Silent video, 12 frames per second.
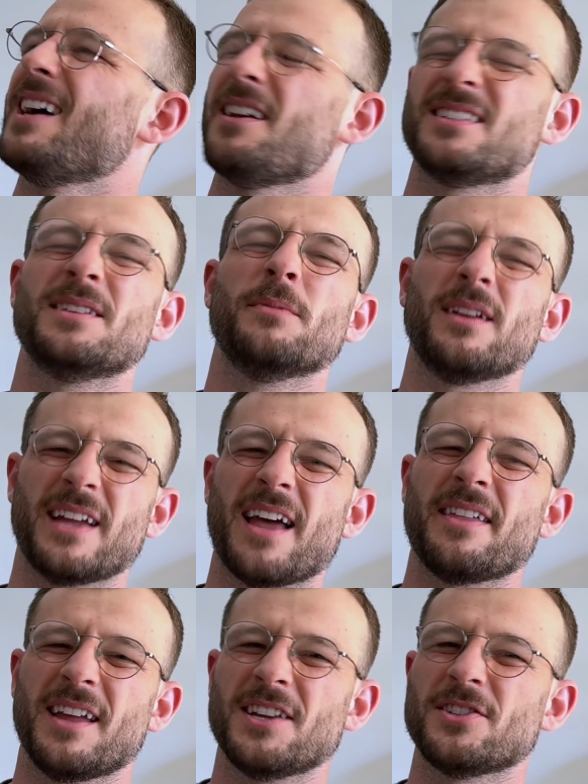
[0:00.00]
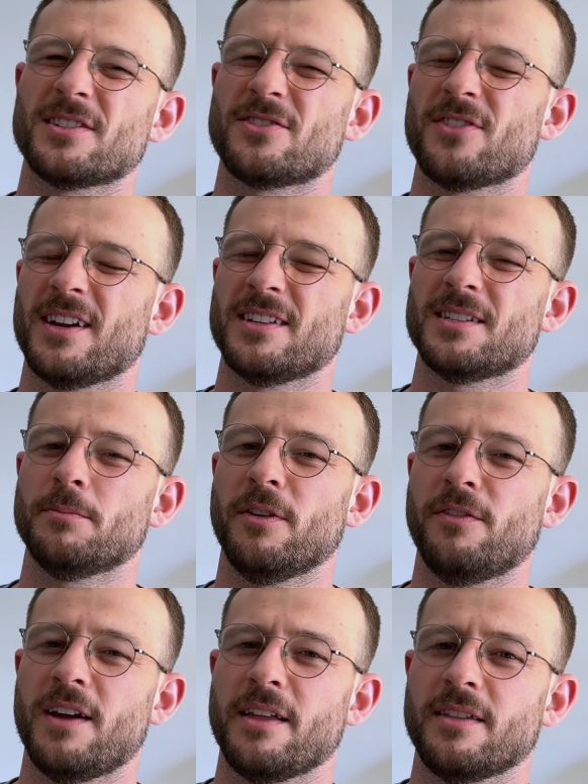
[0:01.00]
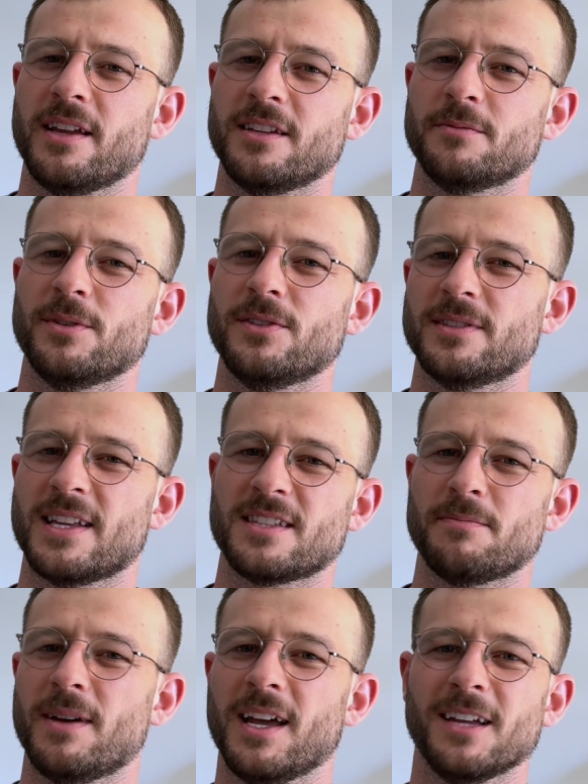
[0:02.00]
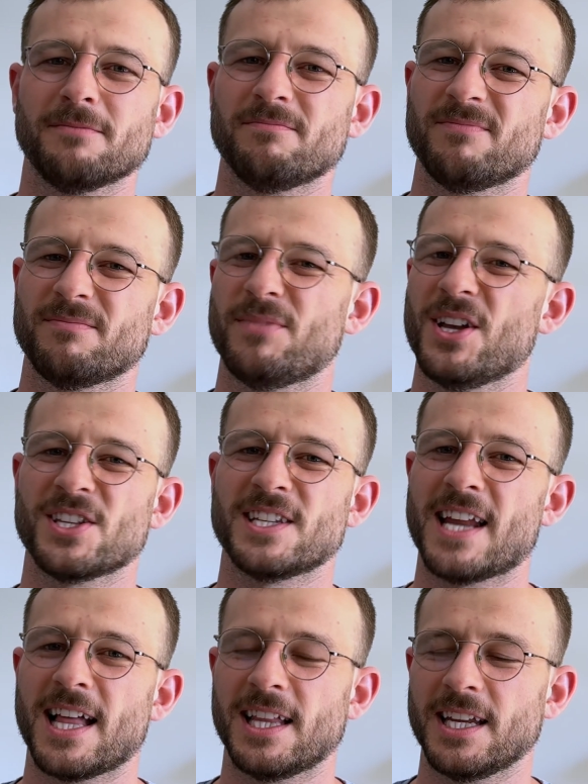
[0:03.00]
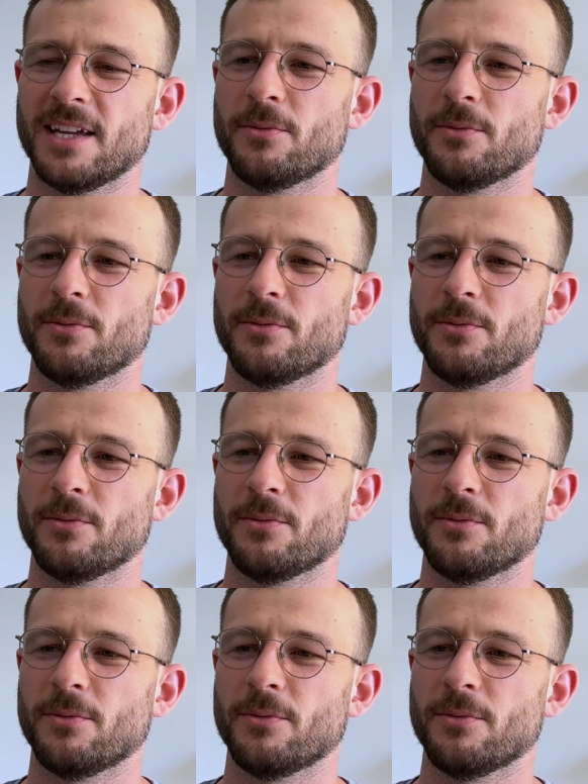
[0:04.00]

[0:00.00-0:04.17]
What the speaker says: simple. Yeah, I think I just try and simplify things because that's my personality.